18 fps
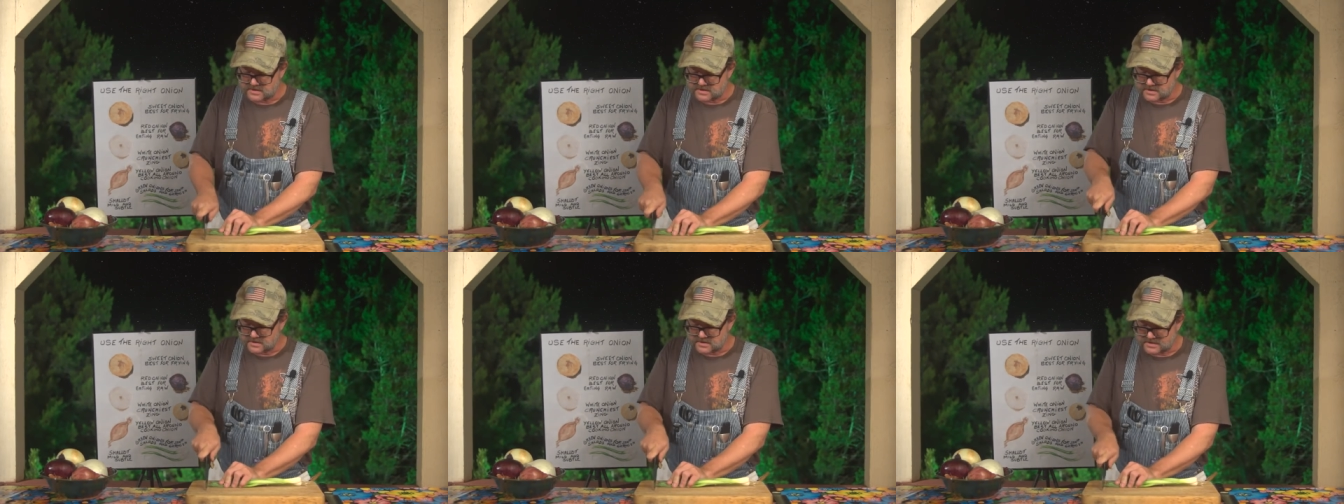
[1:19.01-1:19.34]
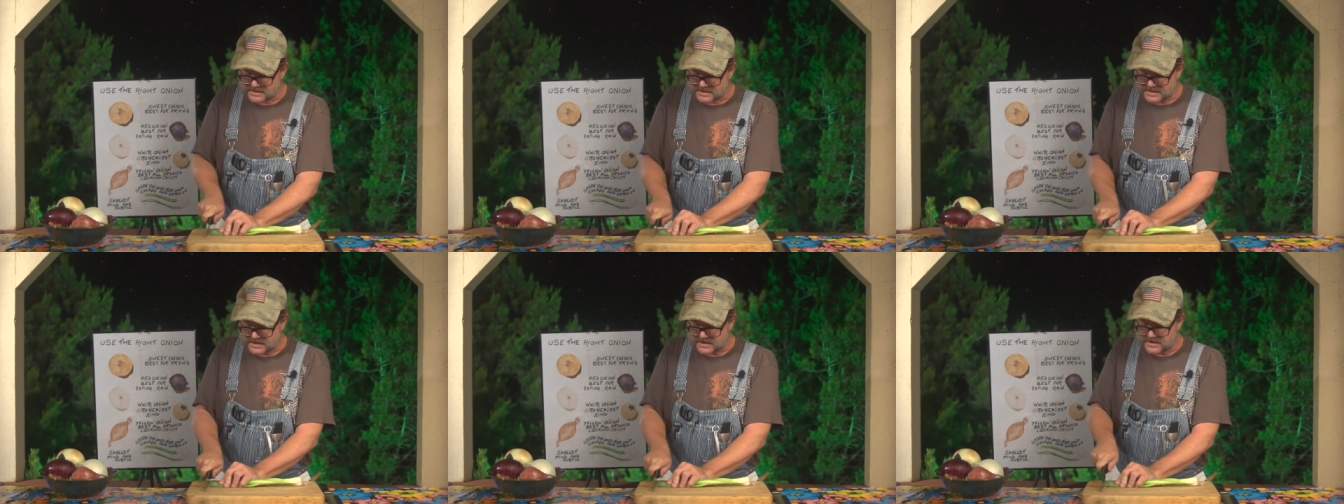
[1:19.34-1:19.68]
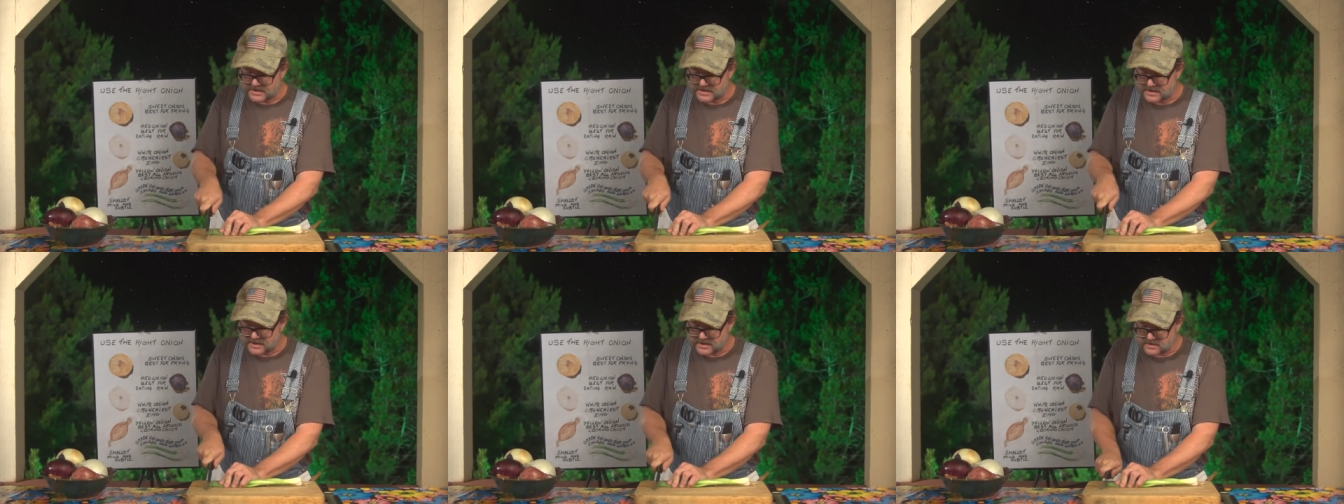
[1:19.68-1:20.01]
You're going to get
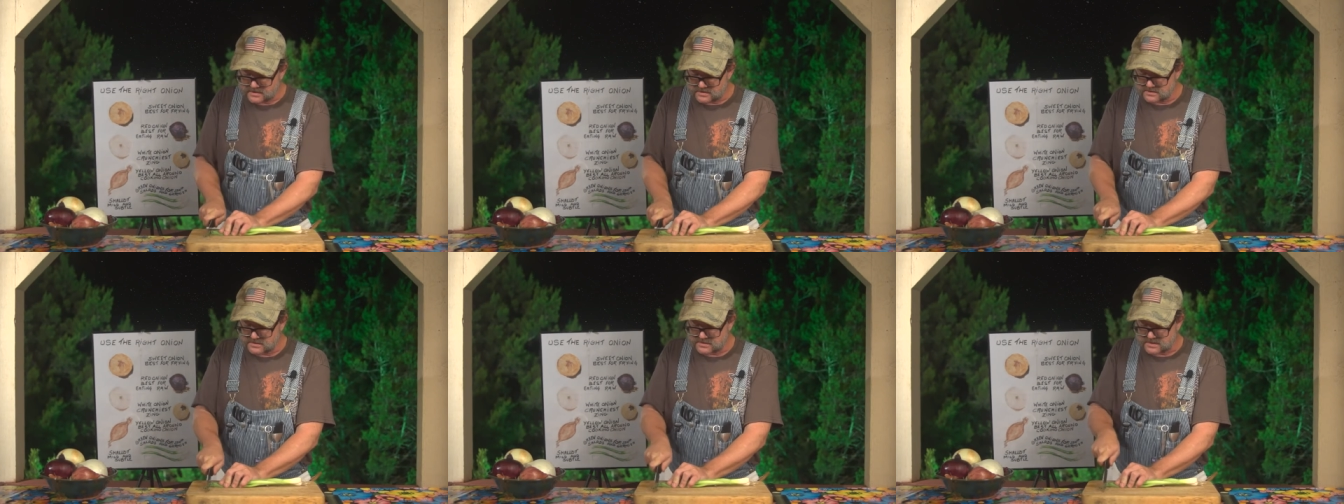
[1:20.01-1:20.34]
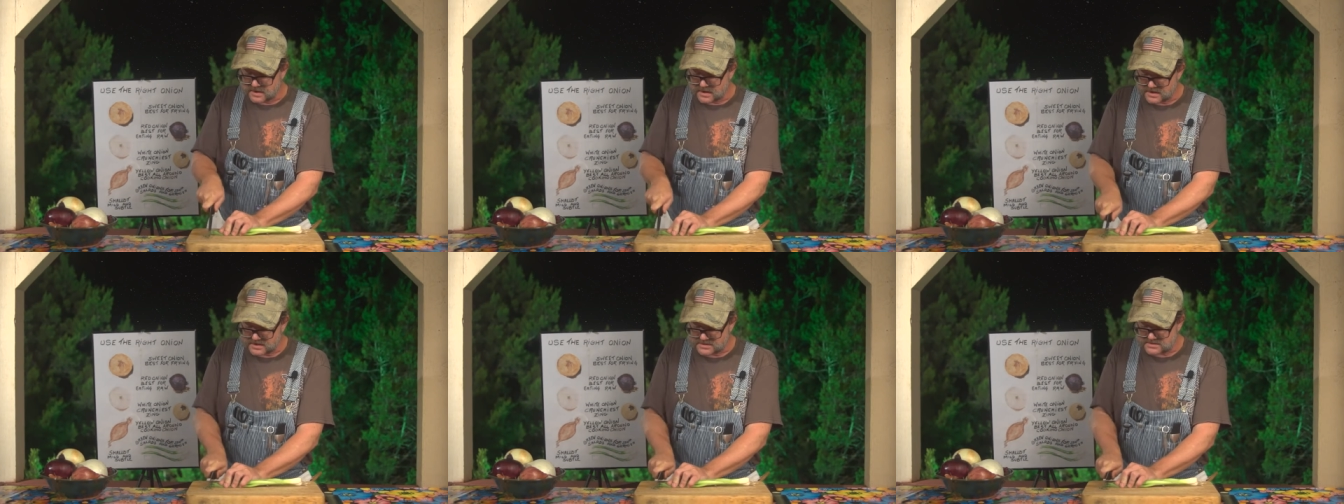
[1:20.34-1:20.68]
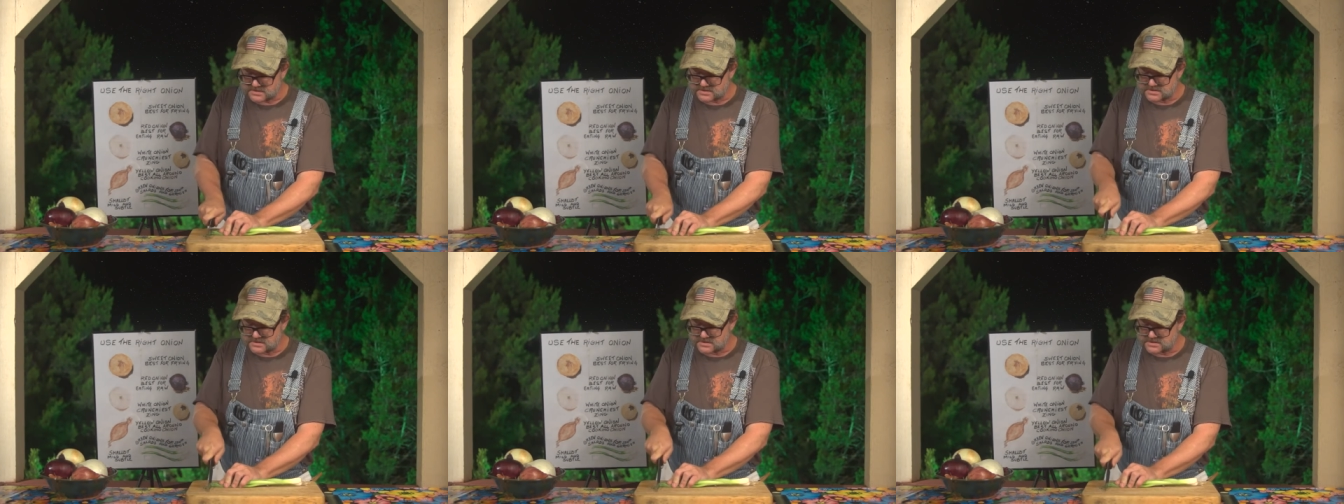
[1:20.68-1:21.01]
in here
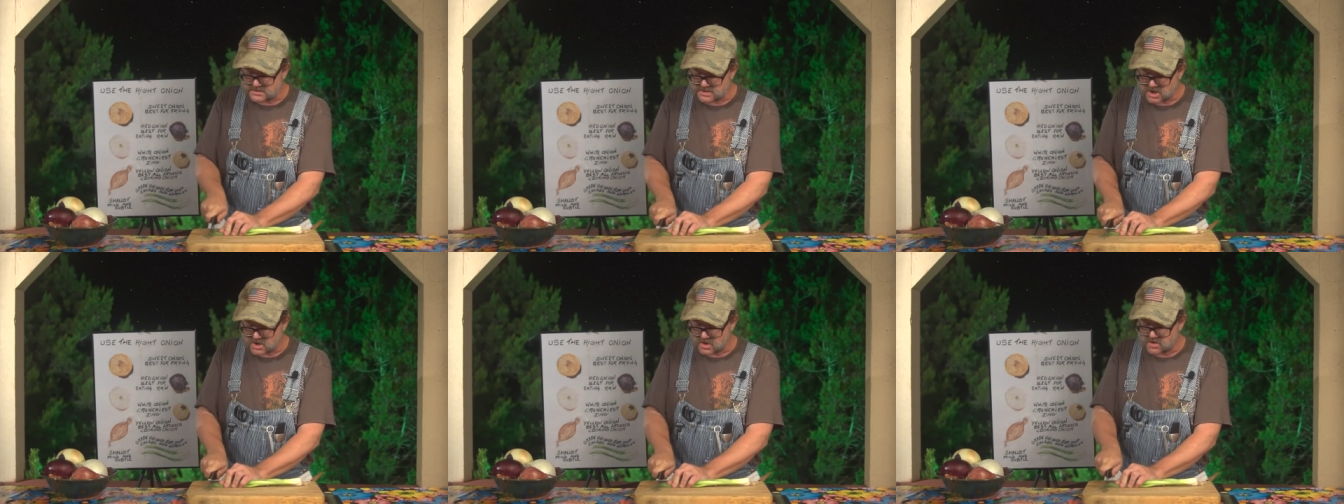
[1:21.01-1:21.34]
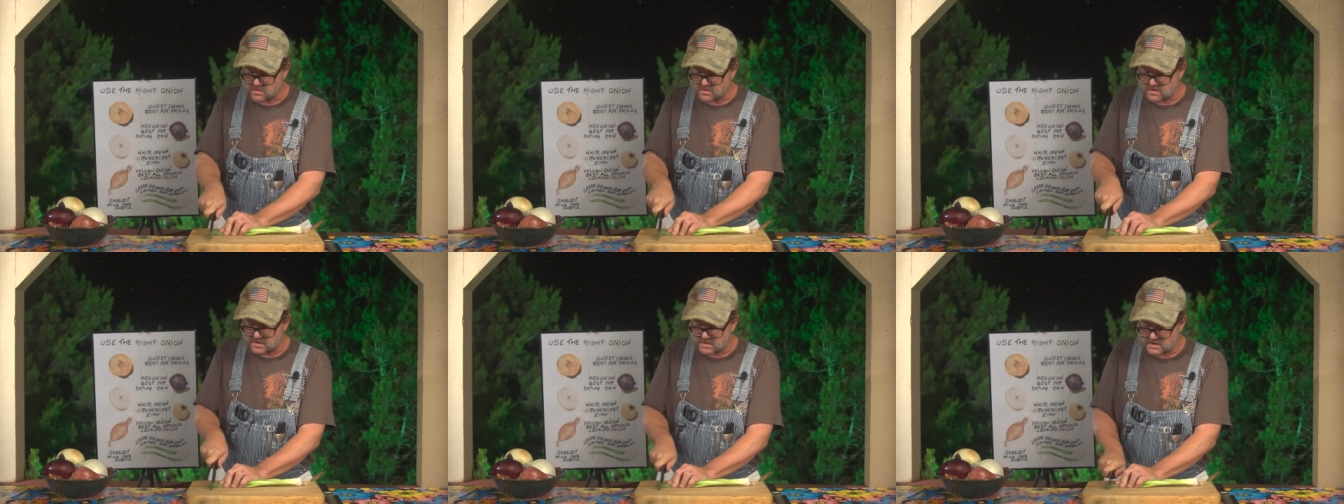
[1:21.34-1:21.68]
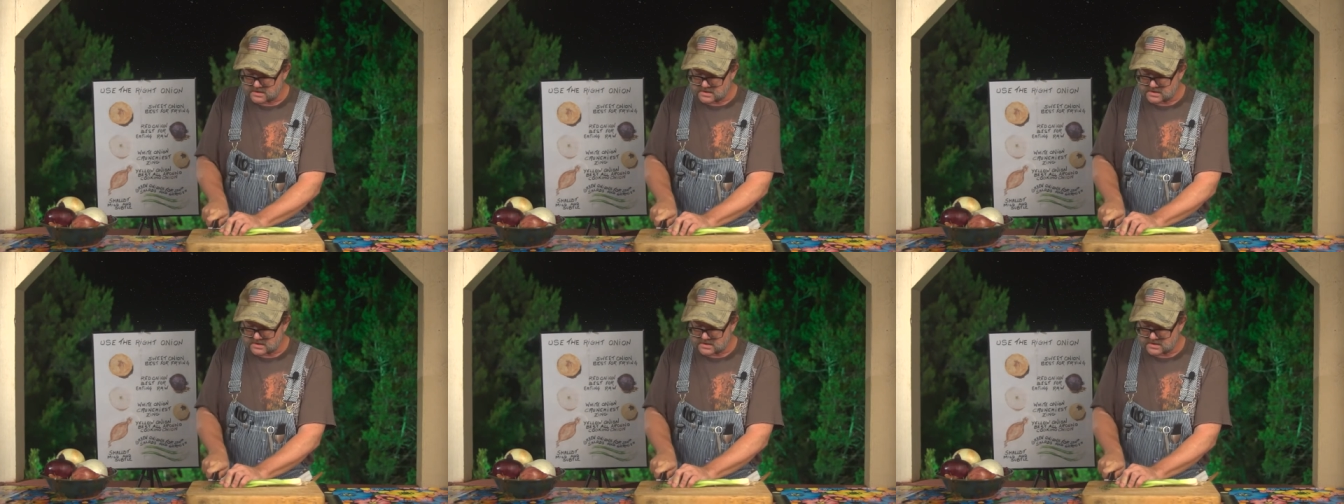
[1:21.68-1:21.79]
nice and slow,